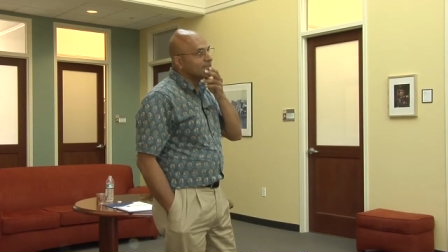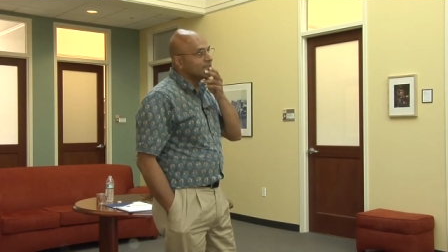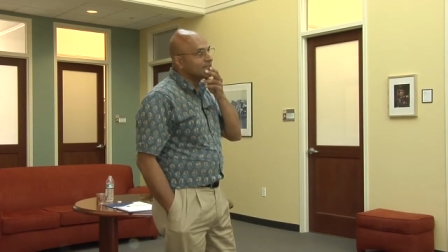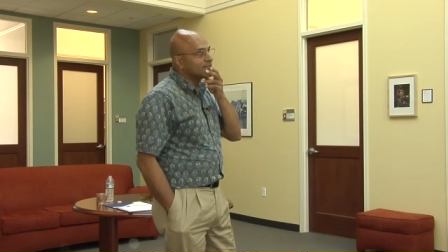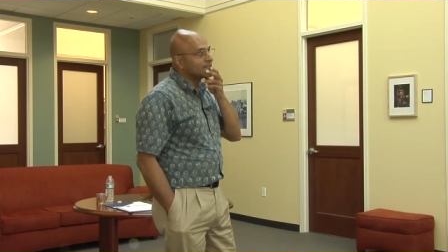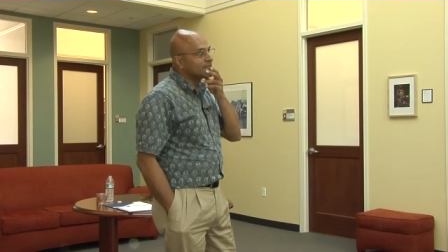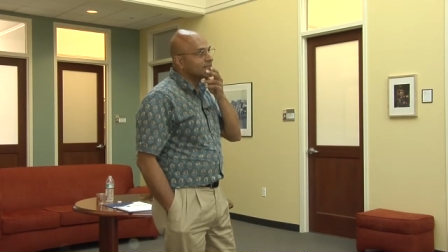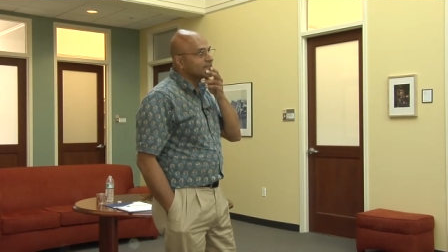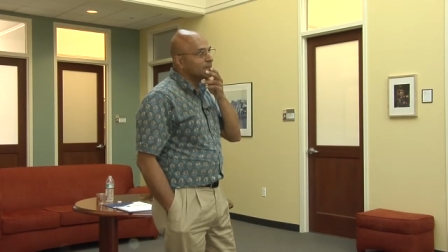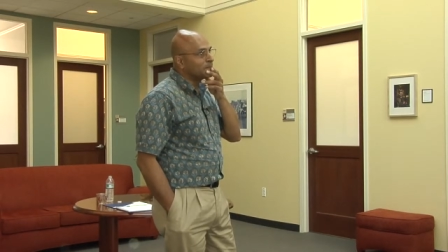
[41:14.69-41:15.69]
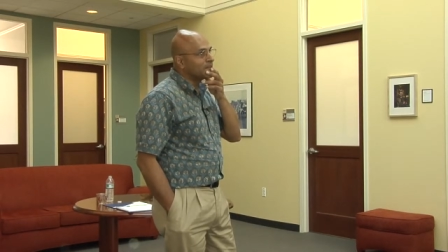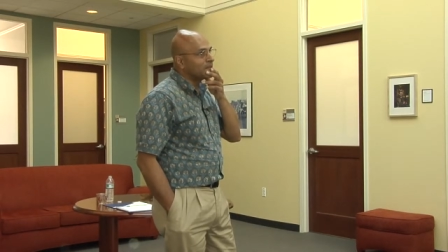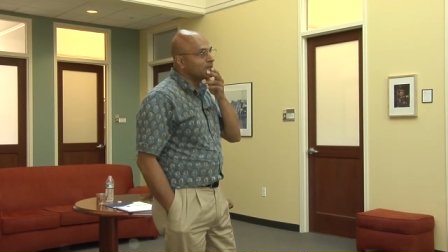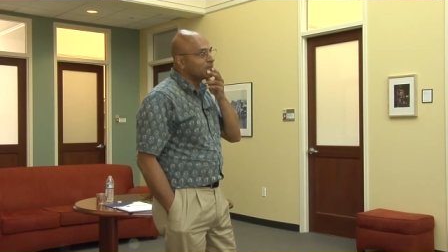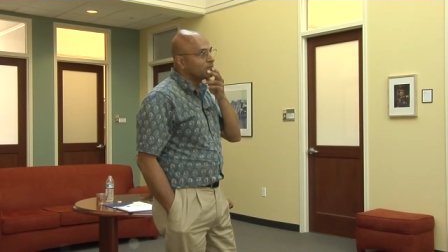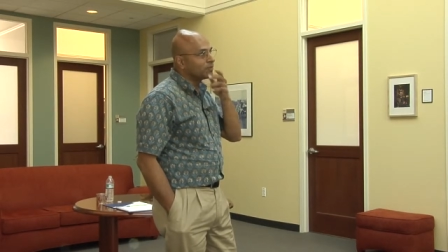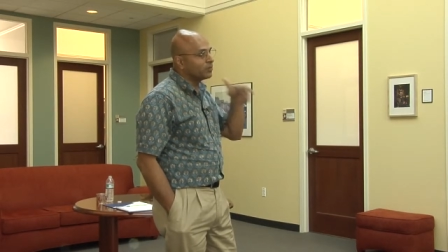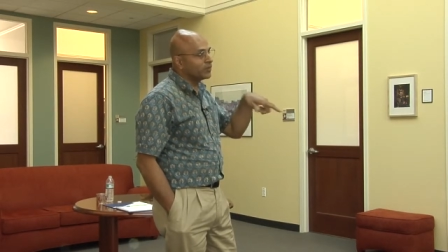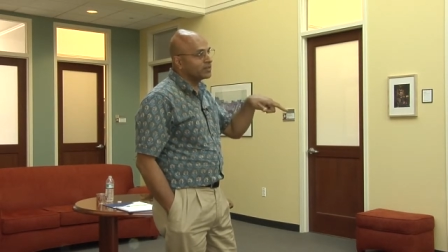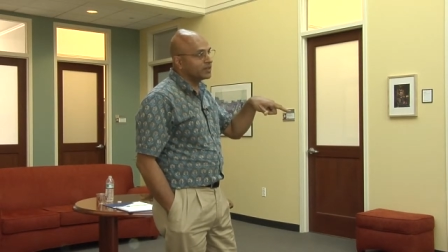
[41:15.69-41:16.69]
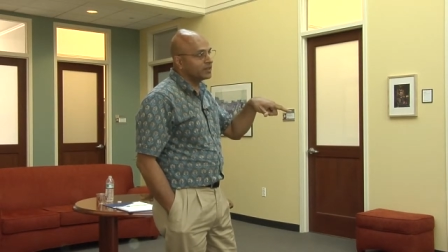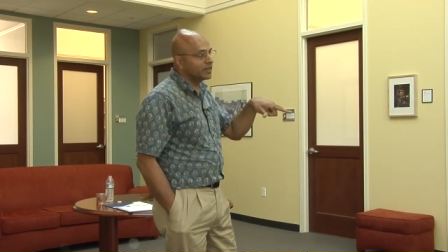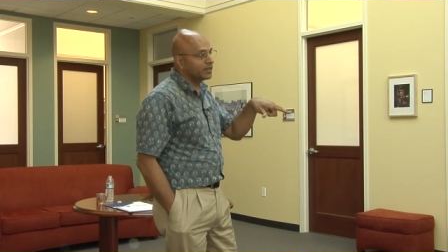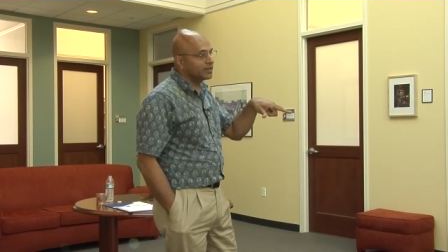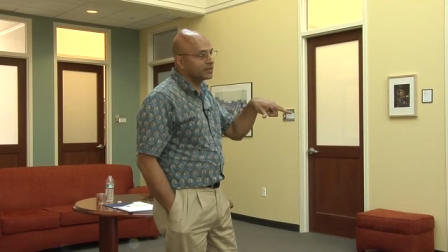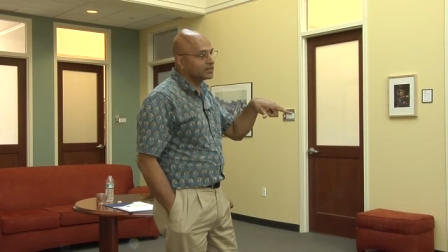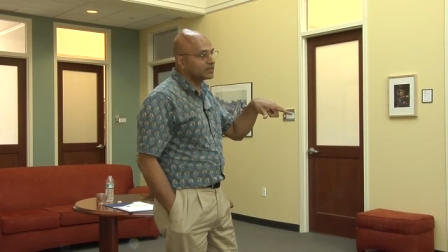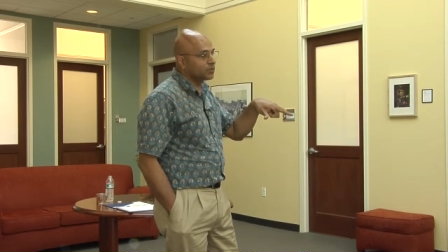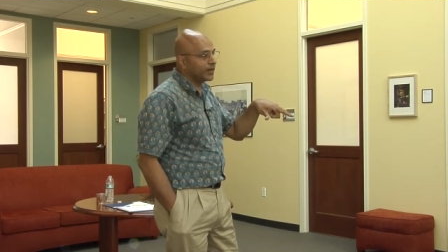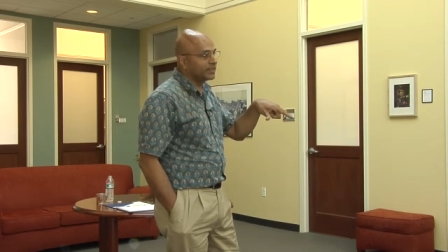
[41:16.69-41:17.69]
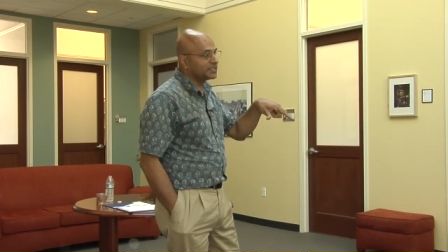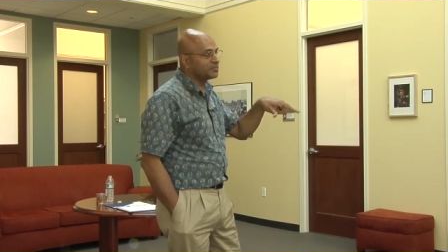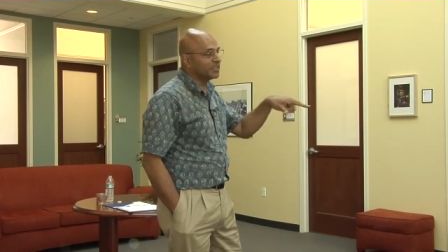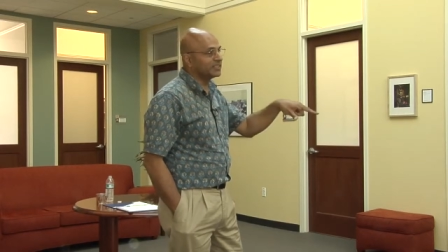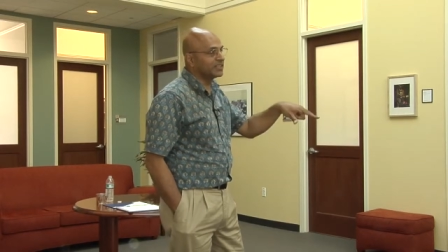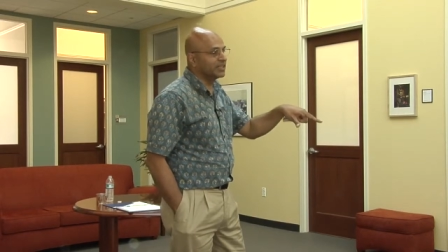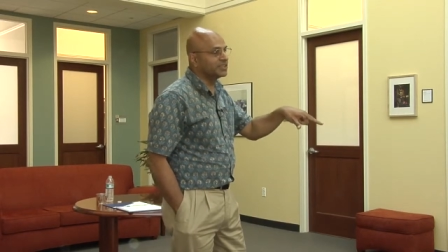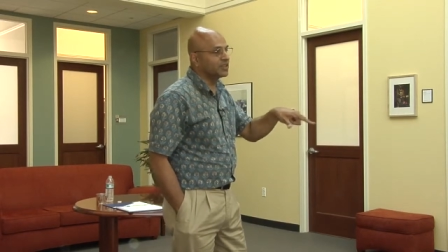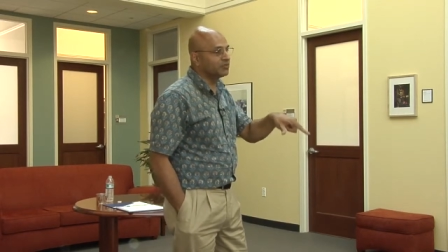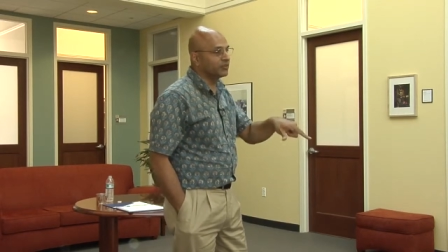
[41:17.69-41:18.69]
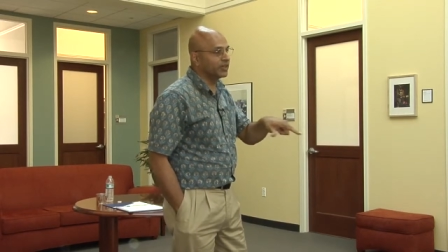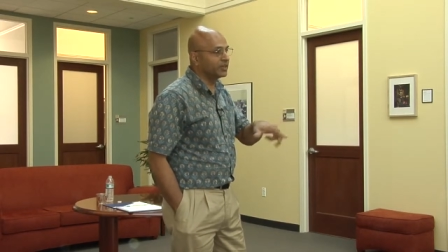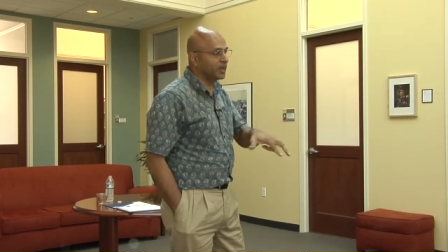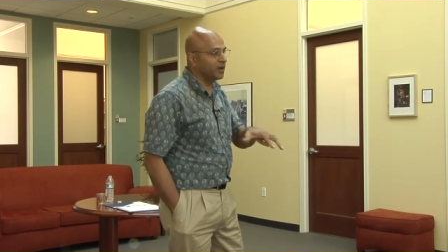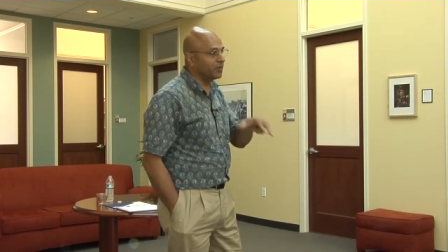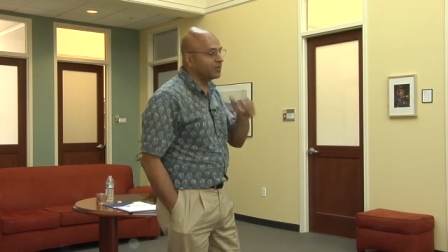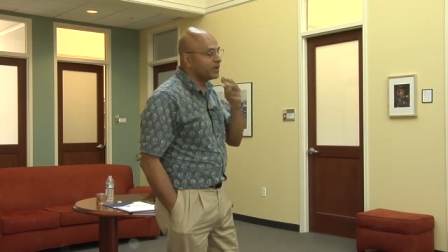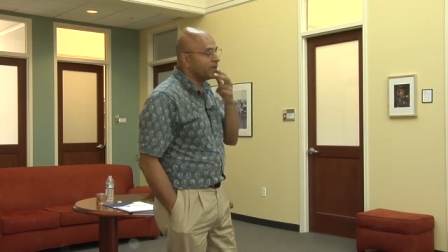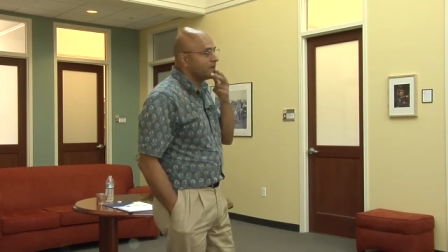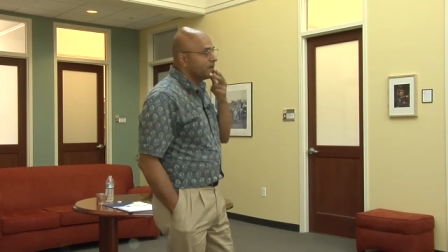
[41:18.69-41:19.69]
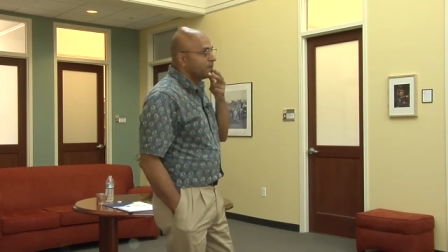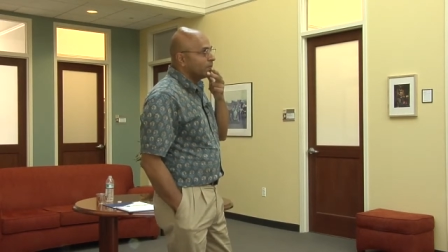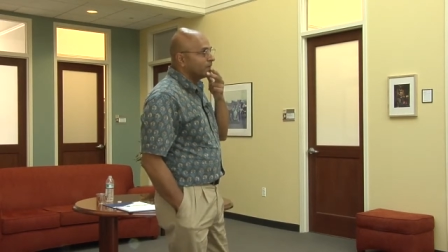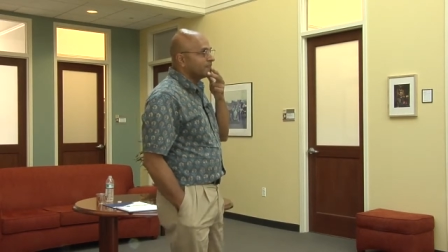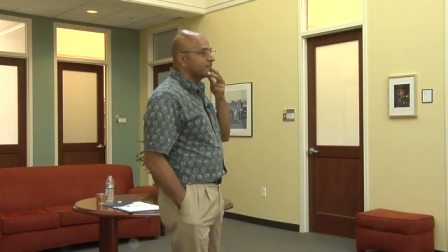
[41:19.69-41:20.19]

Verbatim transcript: is something from which India is quite explicitly suffering now, which is